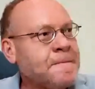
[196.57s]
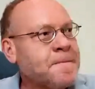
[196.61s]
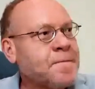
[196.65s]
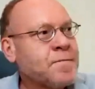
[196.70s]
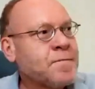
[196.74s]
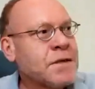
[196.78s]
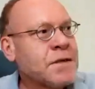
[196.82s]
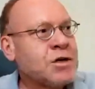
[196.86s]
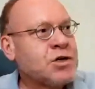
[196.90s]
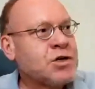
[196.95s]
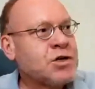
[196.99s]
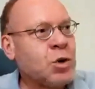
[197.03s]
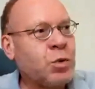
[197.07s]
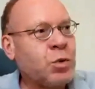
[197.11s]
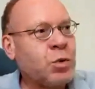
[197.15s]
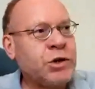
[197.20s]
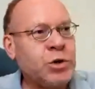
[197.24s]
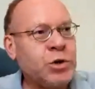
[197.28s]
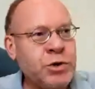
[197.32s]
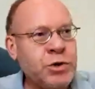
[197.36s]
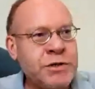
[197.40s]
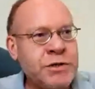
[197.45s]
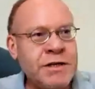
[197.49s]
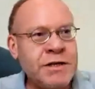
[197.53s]
So we do
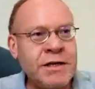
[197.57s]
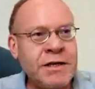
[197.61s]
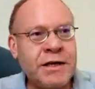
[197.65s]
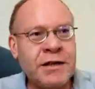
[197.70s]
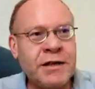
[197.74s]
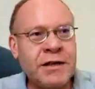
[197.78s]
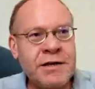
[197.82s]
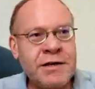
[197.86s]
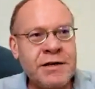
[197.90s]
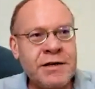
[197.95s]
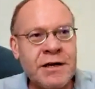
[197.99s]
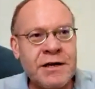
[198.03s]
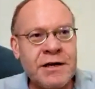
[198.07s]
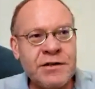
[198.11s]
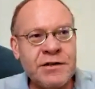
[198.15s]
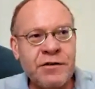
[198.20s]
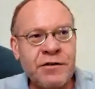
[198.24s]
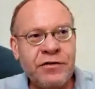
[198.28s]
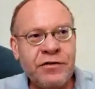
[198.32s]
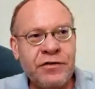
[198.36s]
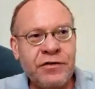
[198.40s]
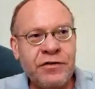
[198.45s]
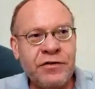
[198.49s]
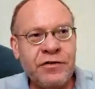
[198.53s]
seek these kinds of
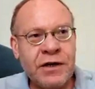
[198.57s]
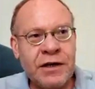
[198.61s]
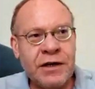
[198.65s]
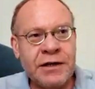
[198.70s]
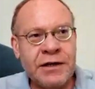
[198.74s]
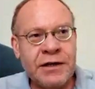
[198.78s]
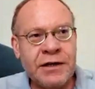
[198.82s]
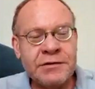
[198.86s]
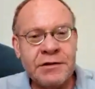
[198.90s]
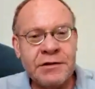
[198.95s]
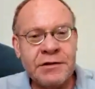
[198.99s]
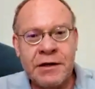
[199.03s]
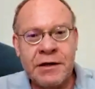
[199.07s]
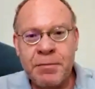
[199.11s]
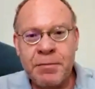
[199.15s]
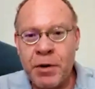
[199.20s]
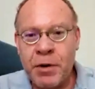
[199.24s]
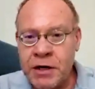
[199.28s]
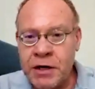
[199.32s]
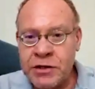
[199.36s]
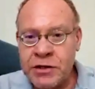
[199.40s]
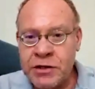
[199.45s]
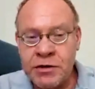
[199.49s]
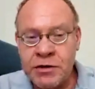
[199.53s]

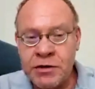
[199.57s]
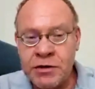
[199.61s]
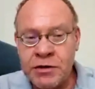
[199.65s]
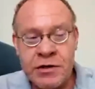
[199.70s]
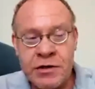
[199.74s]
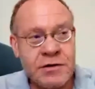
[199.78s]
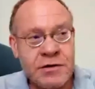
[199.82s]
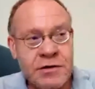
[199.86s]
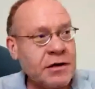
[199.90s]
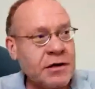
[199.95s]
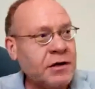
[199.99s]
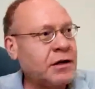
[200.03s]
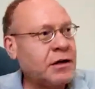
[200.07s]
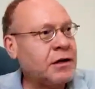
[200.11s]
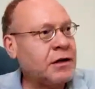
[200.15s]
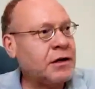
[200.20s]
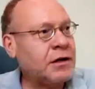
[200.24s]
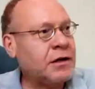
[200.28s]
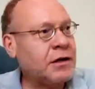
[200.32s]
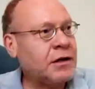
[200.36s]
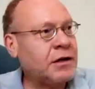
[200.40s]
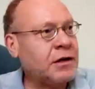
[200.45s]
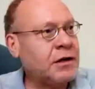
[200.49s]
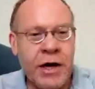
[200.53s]
partners.
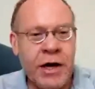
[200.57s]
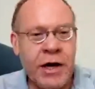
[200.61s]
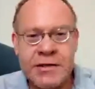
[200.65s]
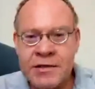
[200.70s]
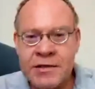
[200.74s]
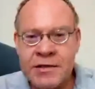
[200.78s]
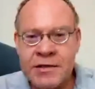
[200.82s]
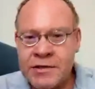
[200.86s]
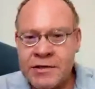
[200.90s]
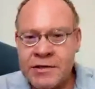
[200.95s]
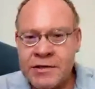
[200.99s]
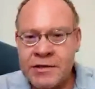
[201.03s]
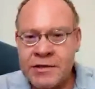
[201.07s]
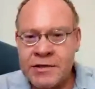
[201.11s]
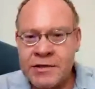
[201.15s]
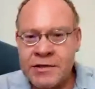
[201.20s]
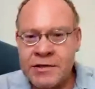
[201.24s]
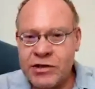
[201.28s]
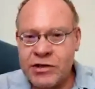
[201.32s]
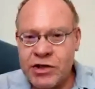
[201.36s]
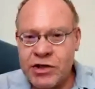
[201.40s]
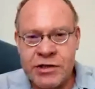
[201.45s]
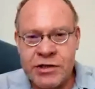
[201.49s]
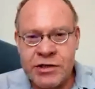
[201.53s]
The US
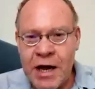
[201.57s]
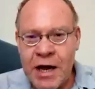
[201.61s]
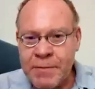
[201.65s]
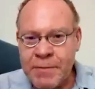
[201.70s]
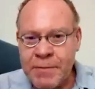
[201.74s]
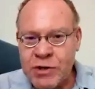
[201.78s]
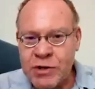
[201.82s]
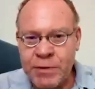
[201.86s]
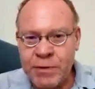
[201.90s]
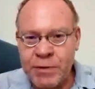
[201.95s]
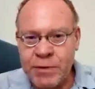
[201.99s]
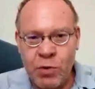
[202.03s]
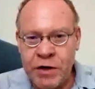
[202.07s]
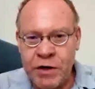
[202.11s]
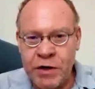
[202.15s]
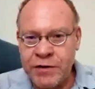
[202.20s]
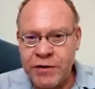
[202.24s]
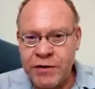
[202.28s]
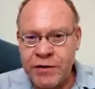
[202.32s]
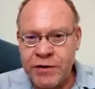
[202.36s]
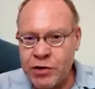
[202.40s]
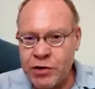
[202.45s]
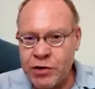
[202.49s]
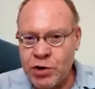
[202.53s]
just happens to be one of the
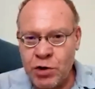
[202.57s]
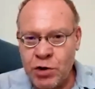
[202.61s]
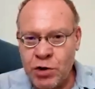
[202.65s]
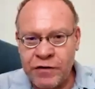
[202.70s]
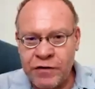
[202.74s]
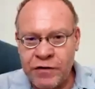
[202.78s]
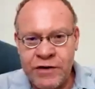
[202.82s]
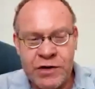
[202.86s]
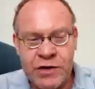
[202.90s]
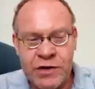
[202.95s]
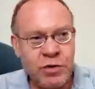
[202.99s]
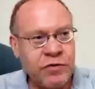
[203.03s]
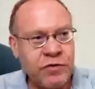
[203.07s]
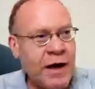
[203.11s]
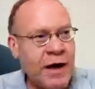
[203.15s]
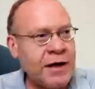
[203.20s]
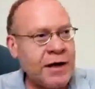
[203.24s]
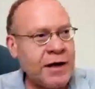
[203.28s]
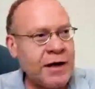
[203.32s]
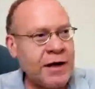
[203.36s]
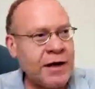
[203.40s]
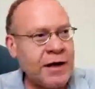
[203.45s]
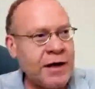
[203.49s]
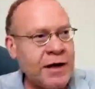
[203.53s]
geographies we've
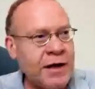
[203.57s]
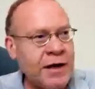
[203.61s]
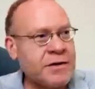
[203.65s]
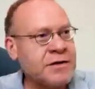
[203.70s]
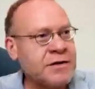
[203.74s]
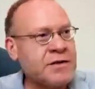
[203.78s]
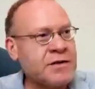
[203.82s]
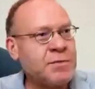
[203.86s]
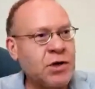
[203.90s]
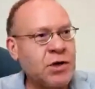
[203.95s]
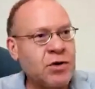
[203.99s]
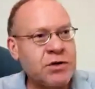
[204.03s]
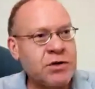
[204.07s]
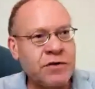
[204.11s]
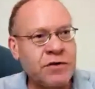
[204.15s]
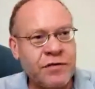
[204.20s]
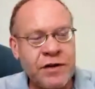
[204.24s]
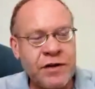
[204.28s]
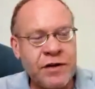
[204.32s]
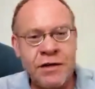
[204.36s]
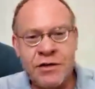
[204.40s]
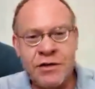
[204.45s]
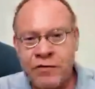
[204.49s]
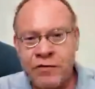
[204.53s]
accessed because of ease of
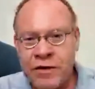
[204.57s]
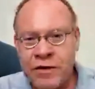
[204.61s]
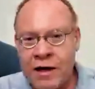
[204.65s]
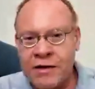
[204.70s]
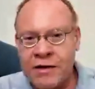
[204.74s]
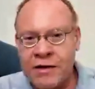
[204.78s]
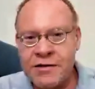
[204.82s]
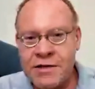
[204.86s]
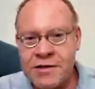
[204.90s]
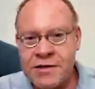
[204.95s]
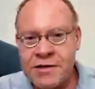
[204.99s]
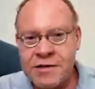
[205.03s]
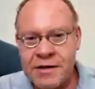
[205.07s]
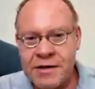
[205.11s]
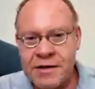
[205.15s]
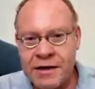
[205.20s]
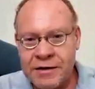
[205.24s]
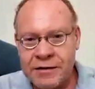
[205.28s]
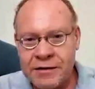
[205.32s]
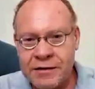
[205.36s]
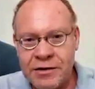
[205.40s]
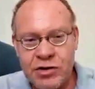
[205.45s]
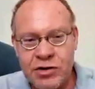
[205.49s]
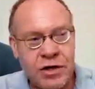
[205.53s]
access and
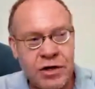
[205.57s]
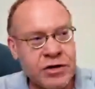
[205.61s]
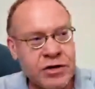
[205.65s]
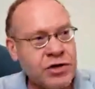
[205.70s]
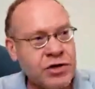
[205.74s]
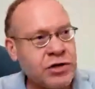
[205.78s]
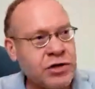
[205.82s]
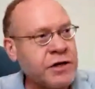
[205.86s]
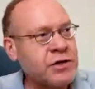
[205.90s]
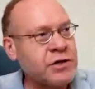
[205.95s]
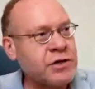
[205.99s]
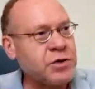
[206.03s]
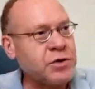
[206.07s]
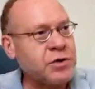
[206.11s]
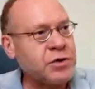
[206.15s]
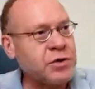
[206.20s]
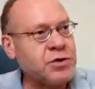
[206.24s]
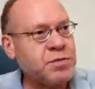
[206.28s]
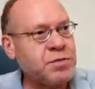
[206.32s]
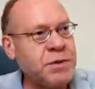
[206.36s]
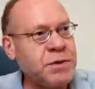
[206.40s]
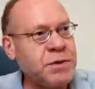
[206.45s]
structuring, so to speak.